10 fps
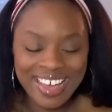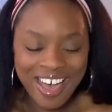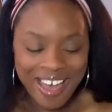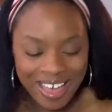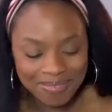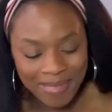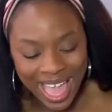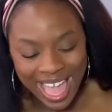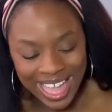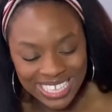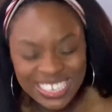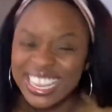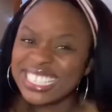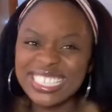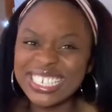on my, I sound
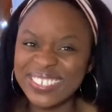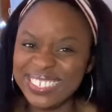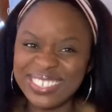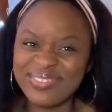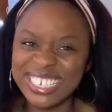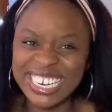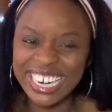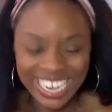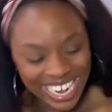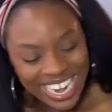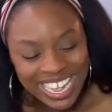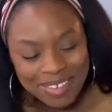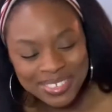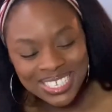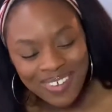like such a YouTuber.
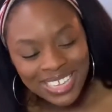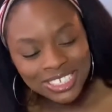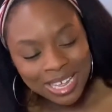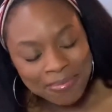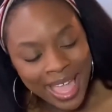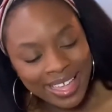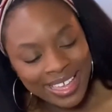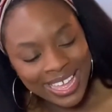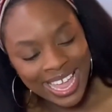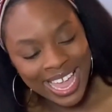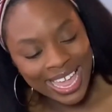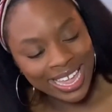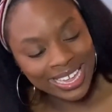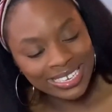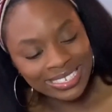I'm gonna swatch it on my uh,
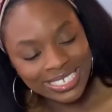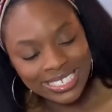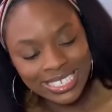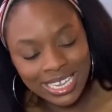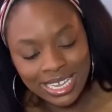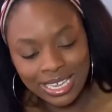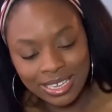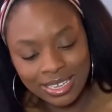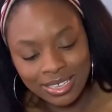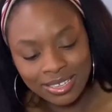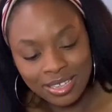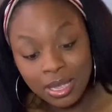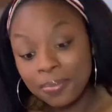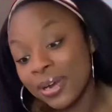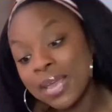hand to see.
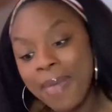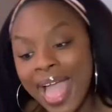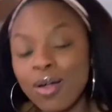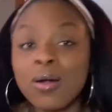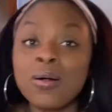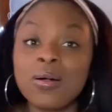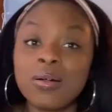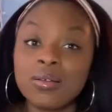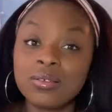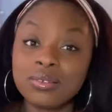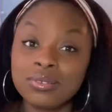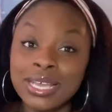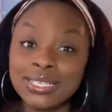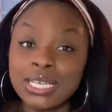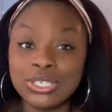Pretty pack, oh,
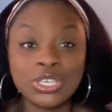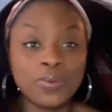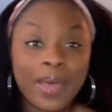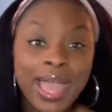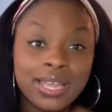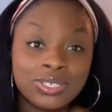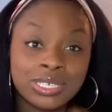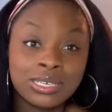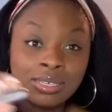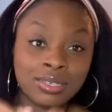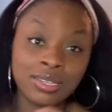that's such cute packaging.